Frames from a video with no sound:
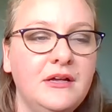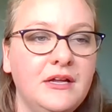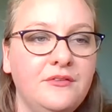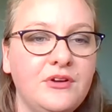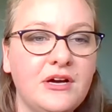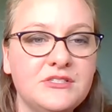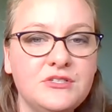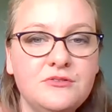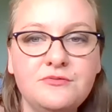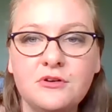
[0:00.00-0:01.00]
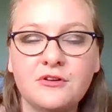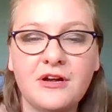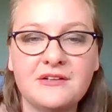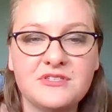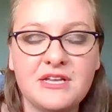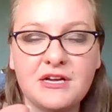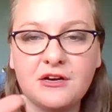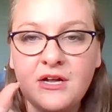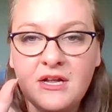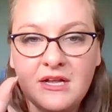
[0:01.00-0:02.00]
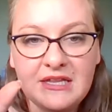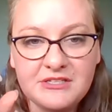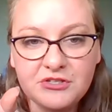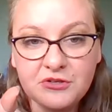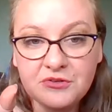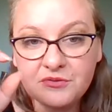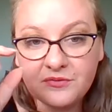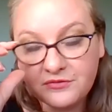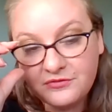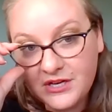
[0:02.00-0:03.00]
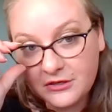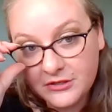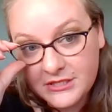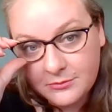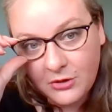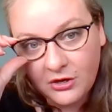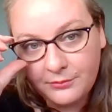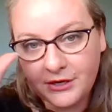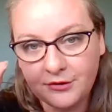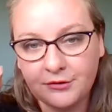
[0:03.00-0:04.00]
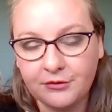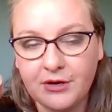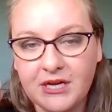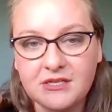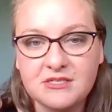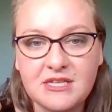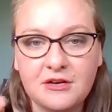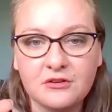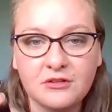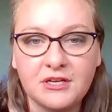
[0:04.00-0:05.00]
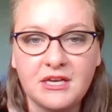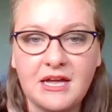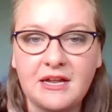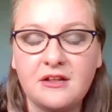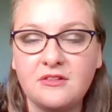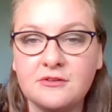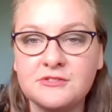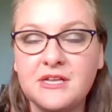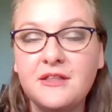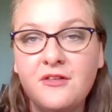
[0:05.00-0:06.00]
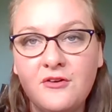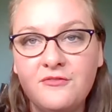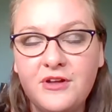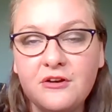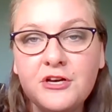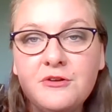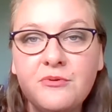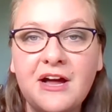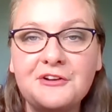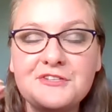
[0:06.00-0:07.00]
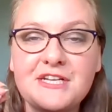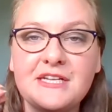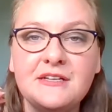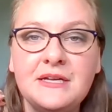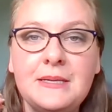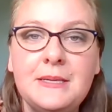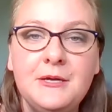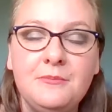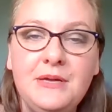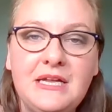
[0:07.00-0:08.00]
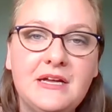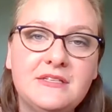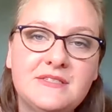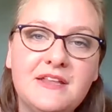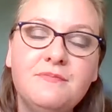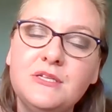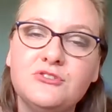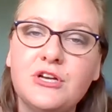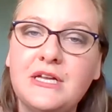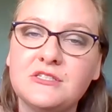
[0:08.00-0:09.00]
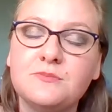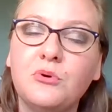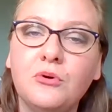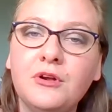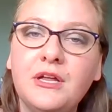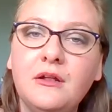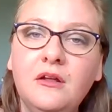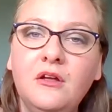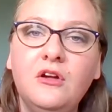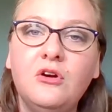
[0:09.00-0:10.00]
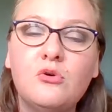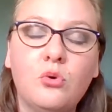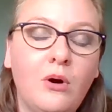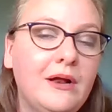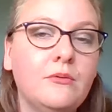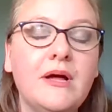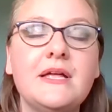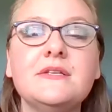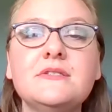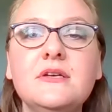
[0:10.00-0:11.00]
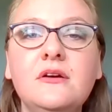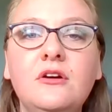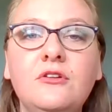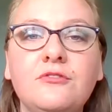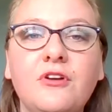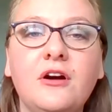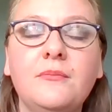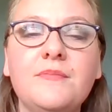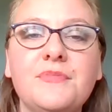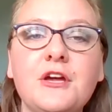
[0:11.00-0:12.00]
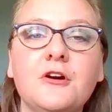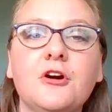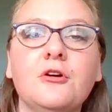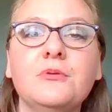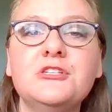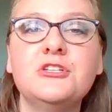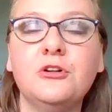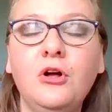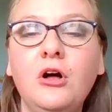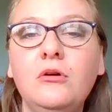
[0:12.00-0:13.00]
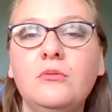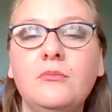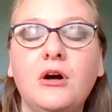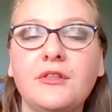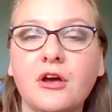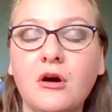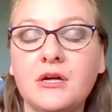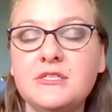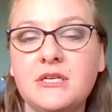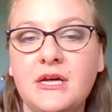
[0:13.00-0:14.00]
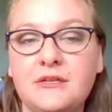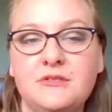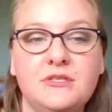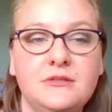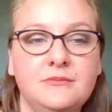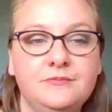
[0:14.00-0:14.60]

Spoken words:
And I've got 2 photographs there. These are very small mineral grains that you're looking at in those, and they're very rounded because they've been transported quite a ways from their original home on the continent.